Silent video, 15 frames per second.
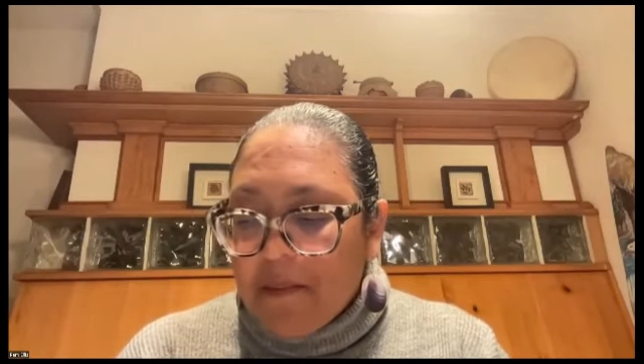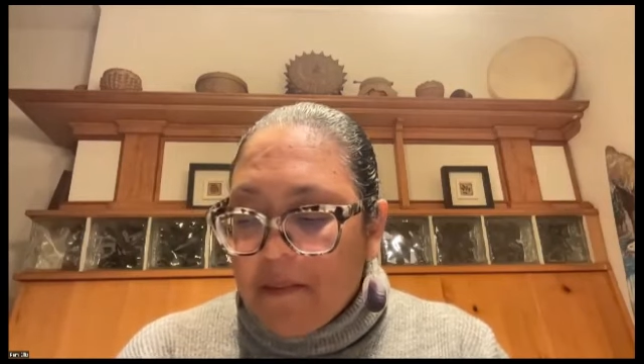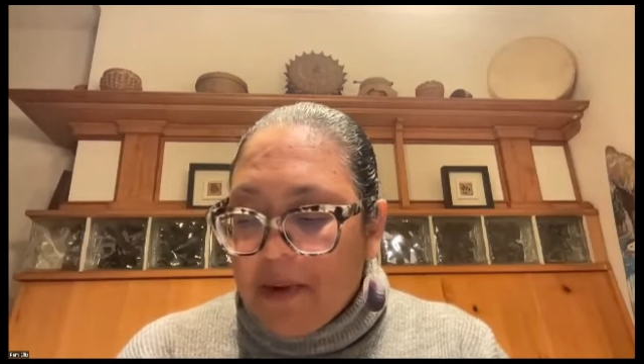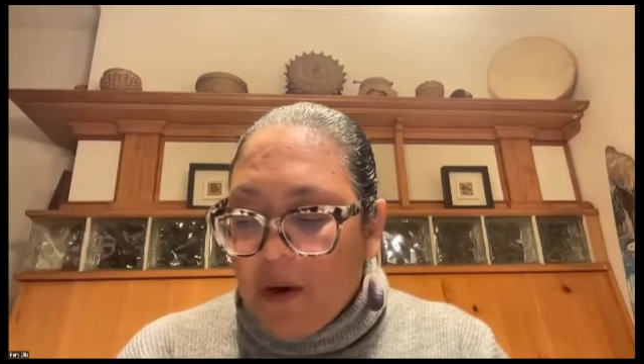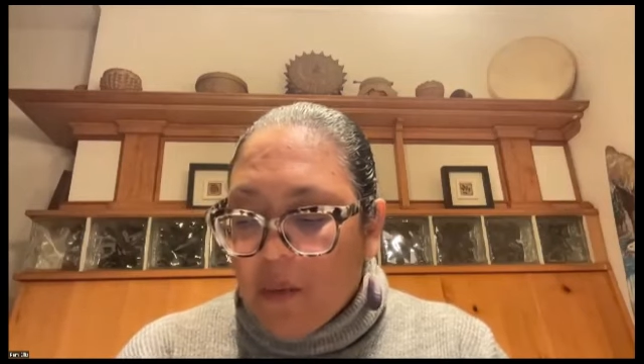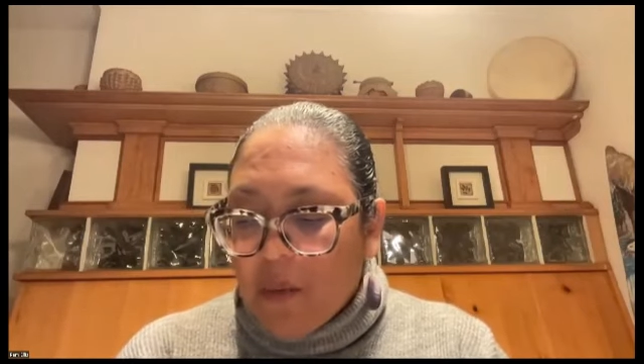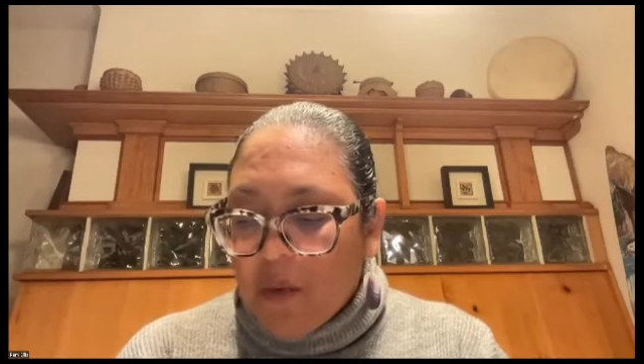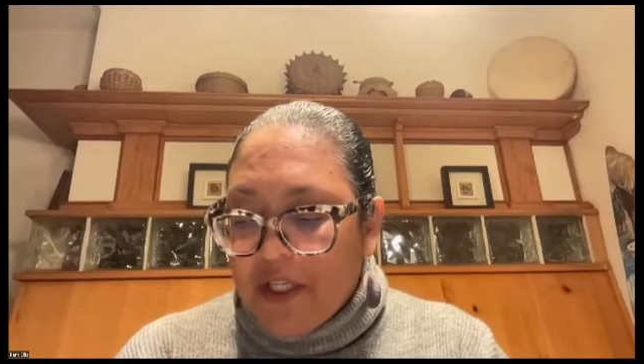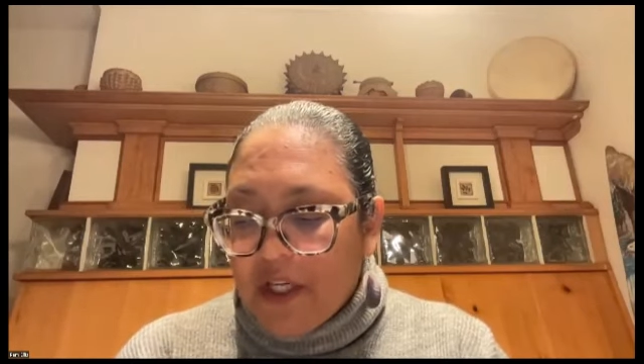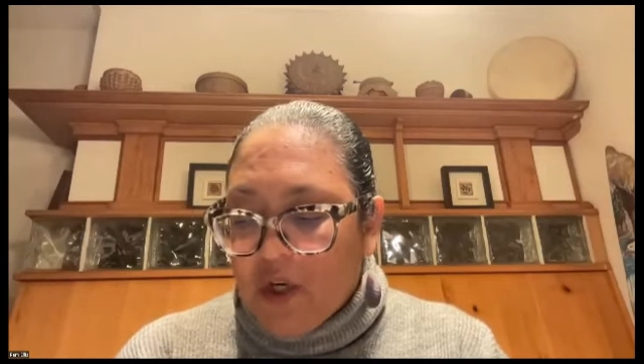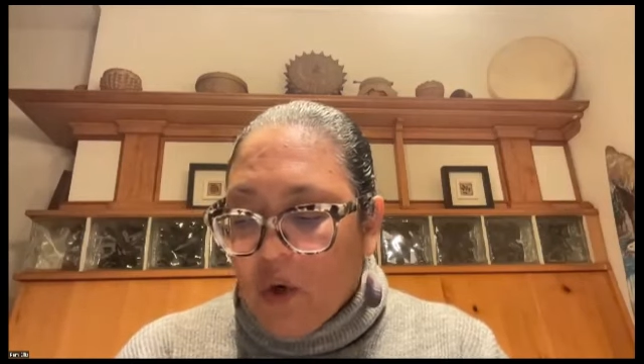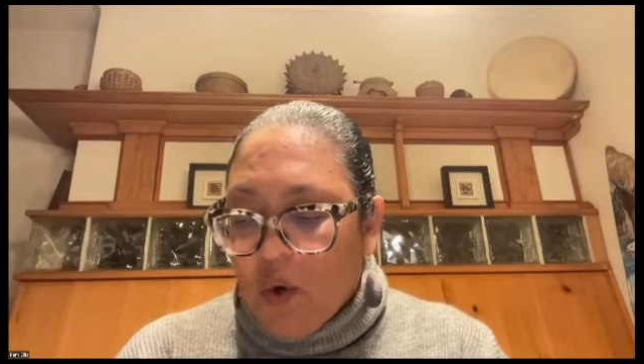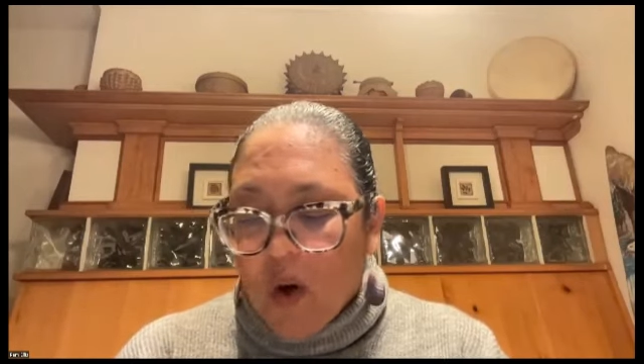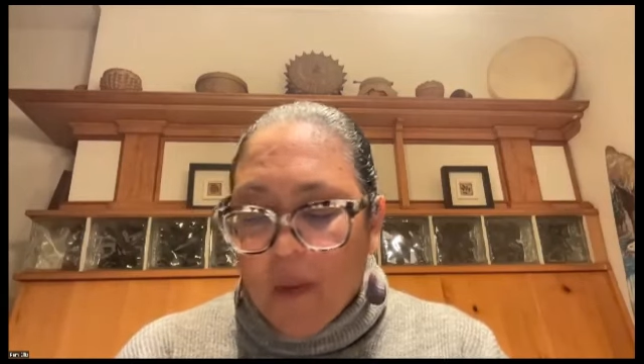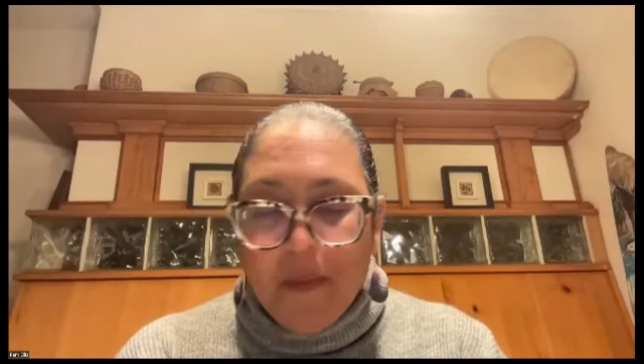but was
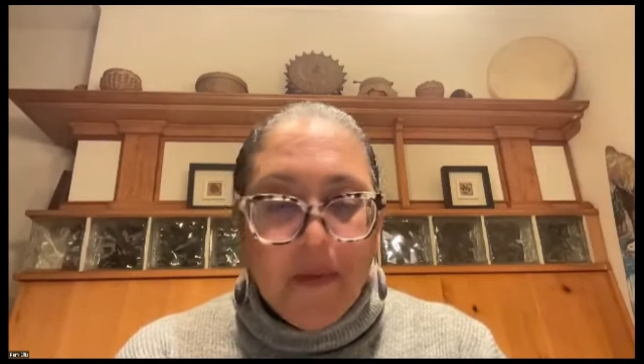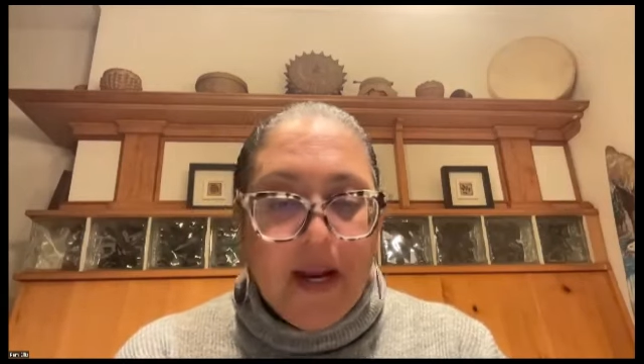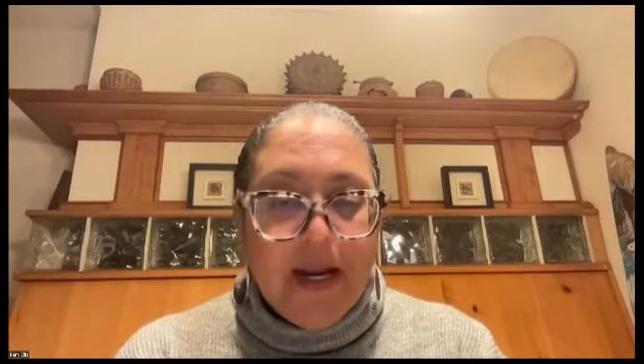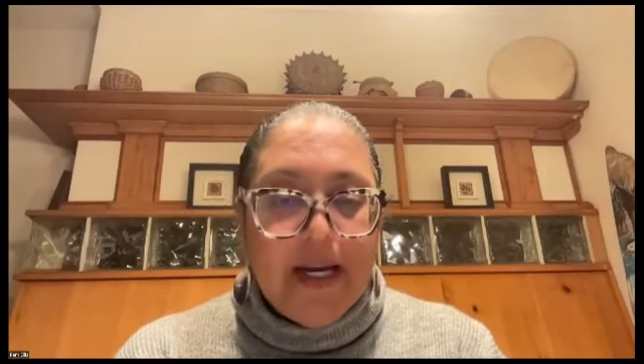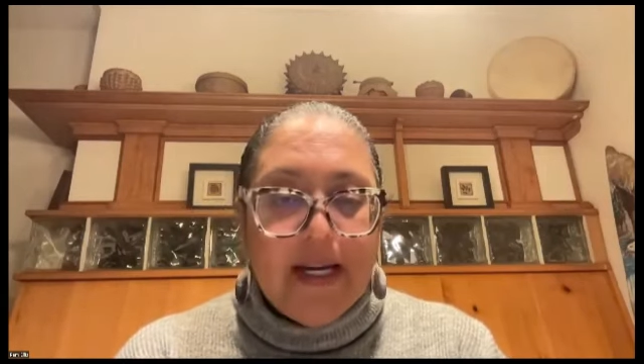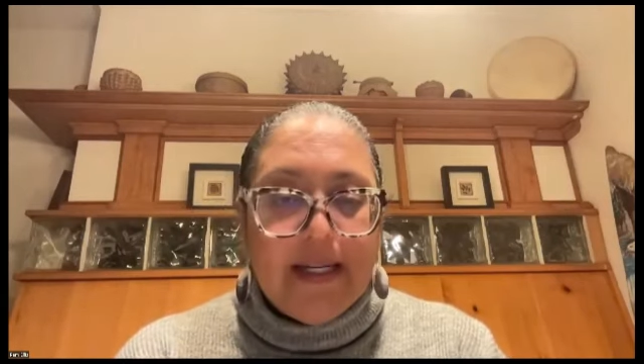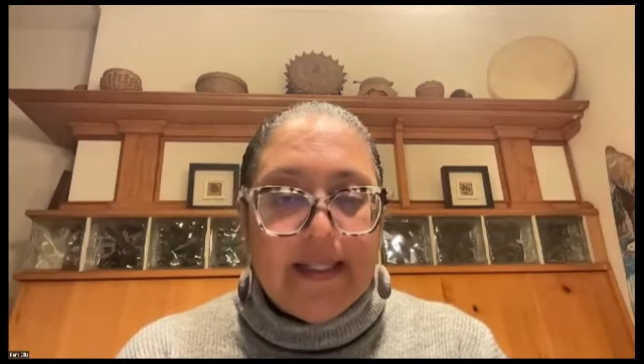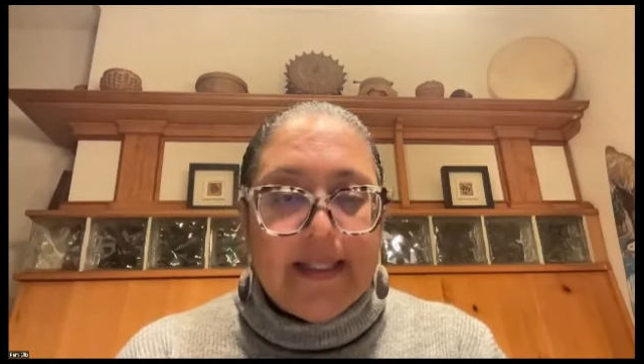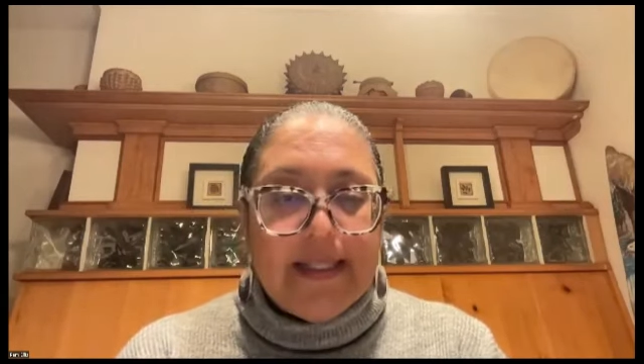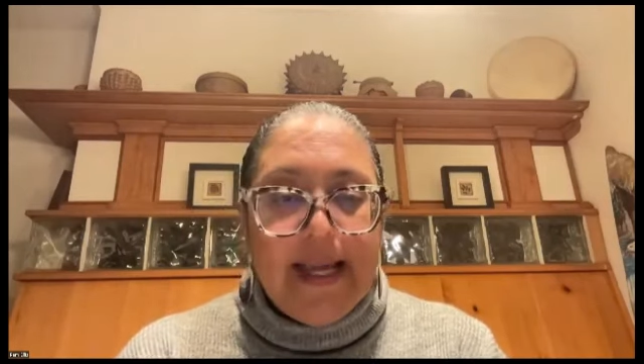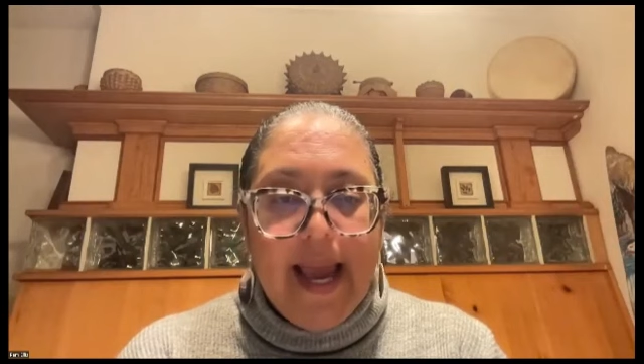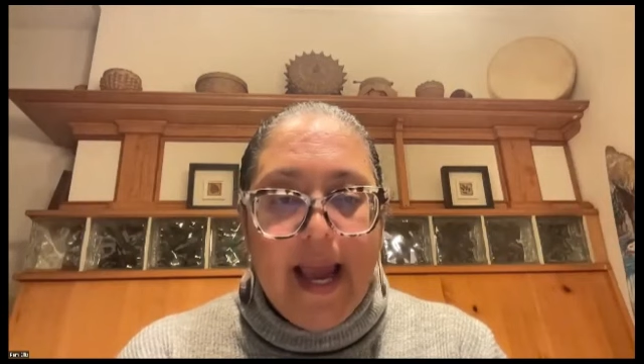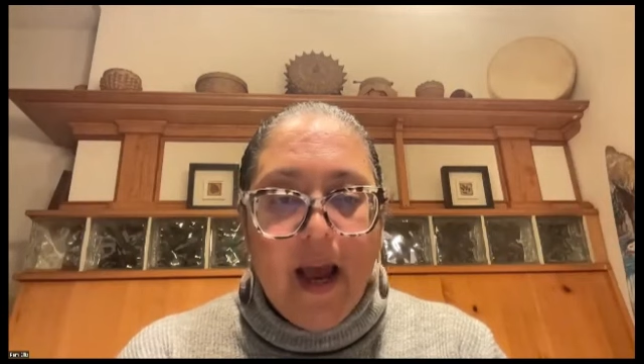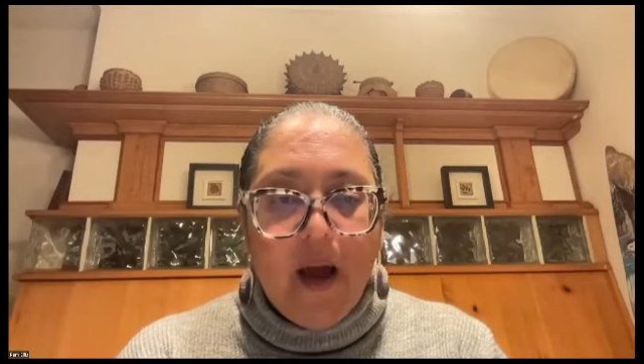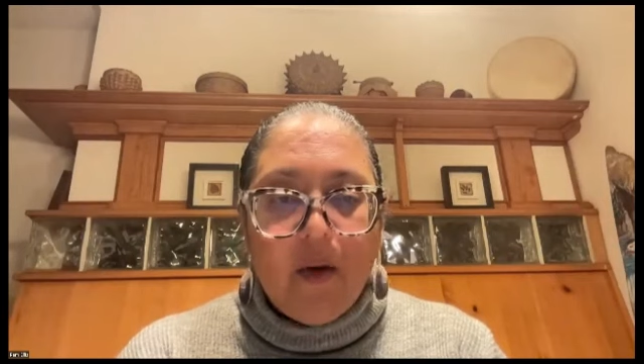incorporated as a
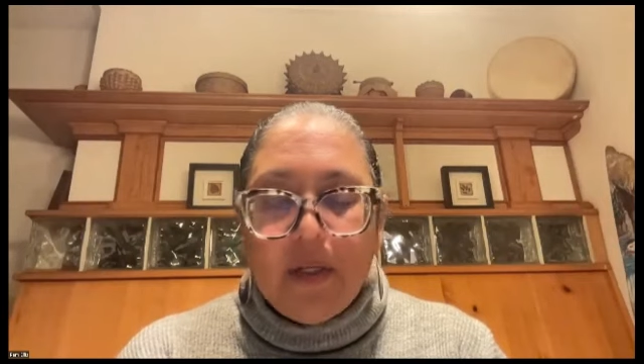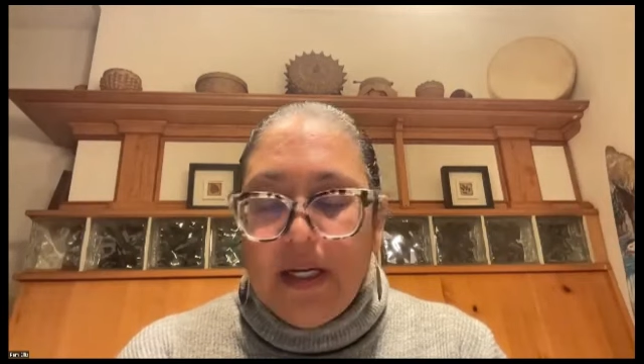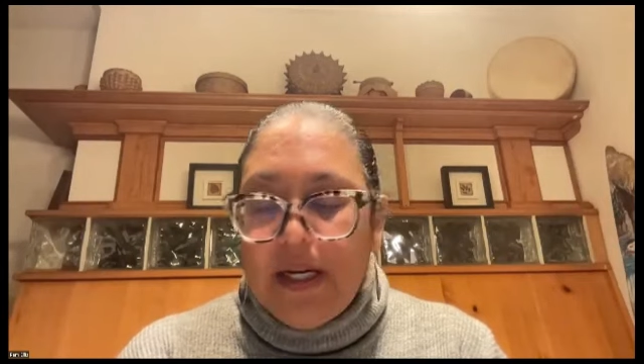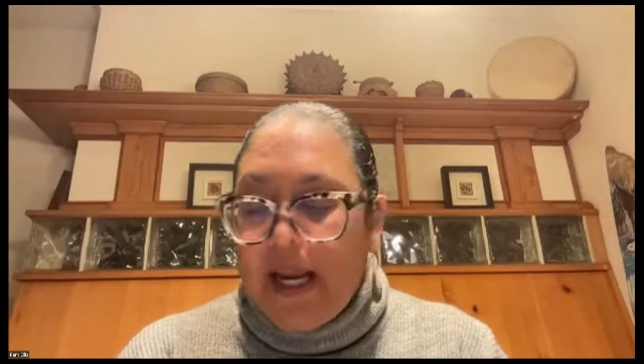town in